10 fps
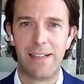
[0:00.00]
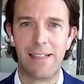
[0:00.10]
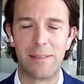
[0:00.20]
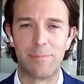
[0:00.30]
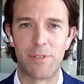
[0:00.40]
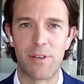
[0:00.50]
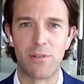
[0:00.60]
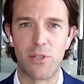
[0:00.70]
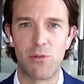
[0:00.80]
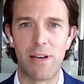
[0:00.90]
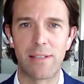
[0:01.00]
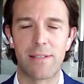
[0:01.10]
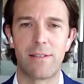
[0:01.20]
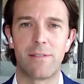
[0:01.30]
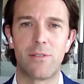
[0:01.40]
So 2X
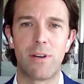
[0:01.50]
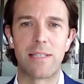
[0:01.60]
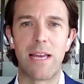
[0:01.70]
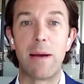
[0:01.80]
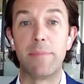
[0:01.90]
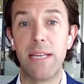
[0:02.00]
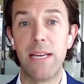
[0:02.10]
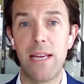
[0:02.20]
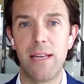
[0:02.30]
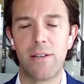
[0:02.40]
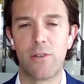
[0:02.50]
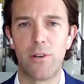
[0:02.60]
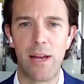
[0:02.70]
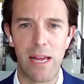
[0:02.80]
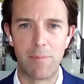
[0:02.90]
AMD
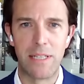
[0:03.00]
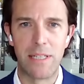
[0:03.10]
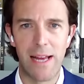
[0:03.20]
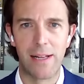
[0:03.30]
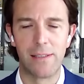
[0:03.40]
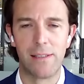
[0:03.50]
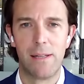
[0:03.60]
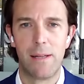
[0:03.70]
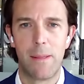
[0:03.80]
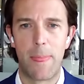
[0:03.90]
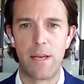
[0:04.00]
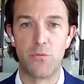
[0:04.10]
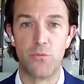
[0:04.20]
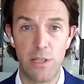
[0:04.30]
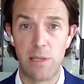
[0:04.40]
or AMDL
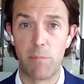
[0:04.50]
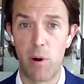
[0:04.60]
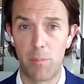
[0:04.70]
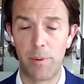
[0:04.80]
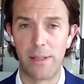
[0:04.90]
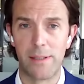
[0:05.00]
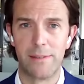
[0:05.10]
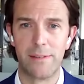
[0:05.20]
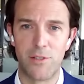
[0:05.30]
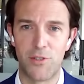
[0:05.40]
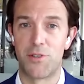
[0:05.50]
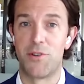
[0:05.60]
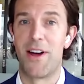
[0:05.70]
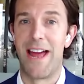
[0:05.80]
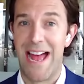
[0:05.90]
is really popular. It's just
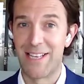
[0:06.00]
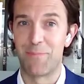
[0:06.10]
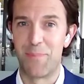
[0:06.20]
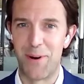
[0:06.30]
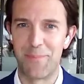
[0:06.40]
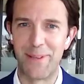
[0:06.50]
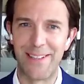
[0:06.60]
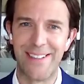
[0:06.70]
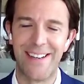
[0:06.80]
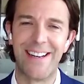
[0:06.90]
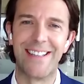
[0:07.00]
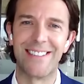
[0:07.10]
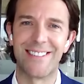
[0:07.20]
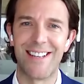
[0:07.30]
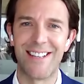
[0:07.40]
not as popular
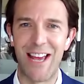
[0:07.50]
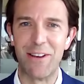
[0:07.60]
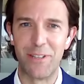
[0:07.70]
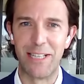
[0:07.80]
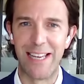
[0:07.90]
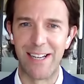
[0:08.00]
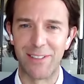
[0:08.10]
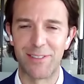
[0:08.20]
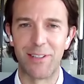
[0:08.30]
as NVDL.